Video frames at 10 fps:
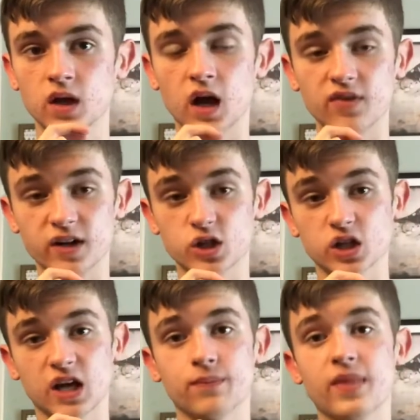
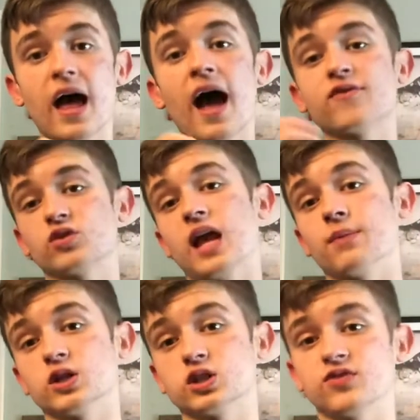Eventually, after that, a
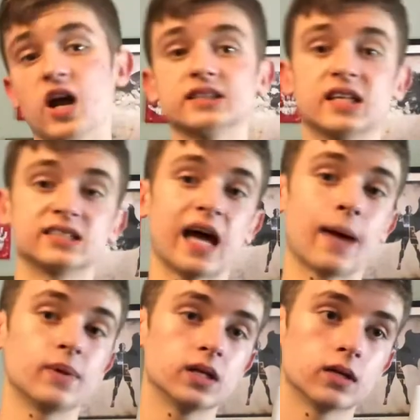bunch of nonsense
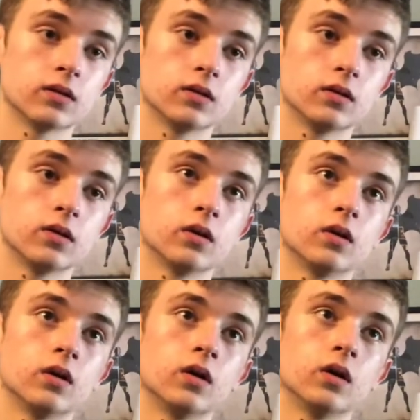happened.
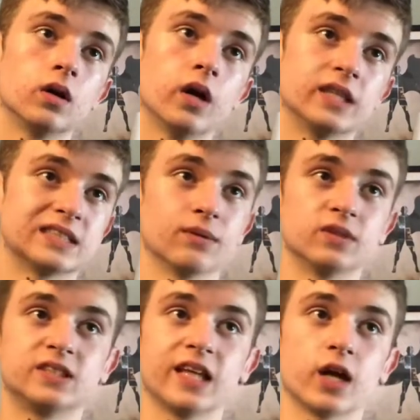And someone
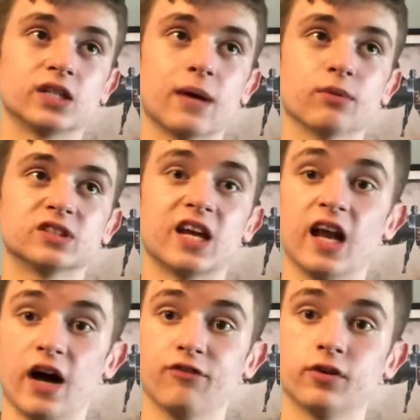sitting at our table said,
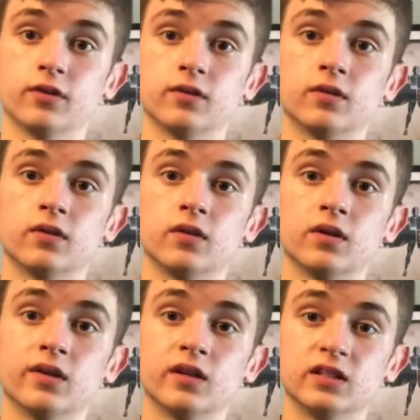enough.
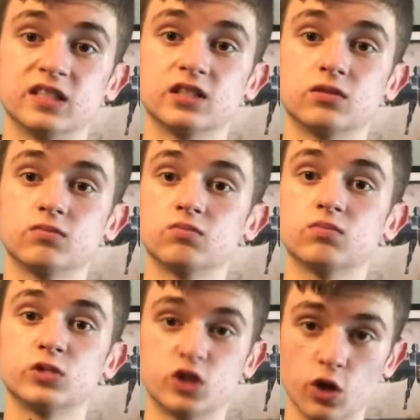This is
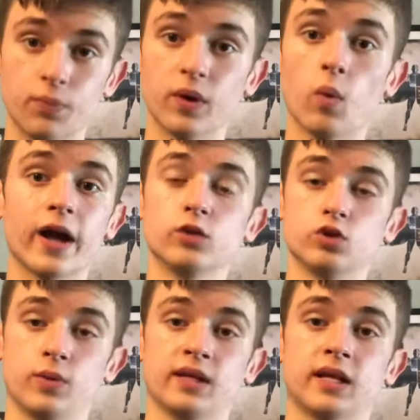stupid. Why are you
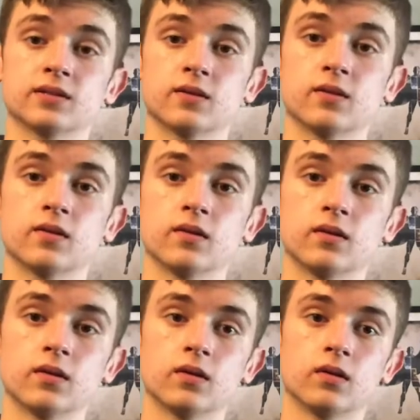doing this?
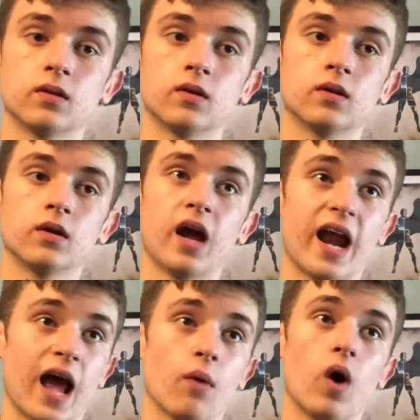
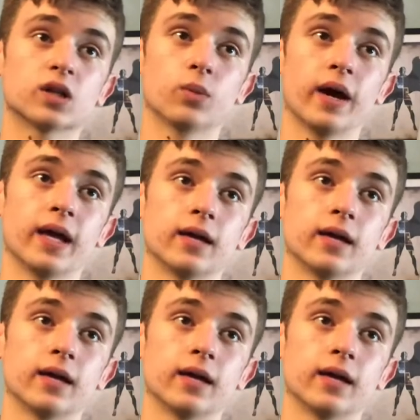And I walked away.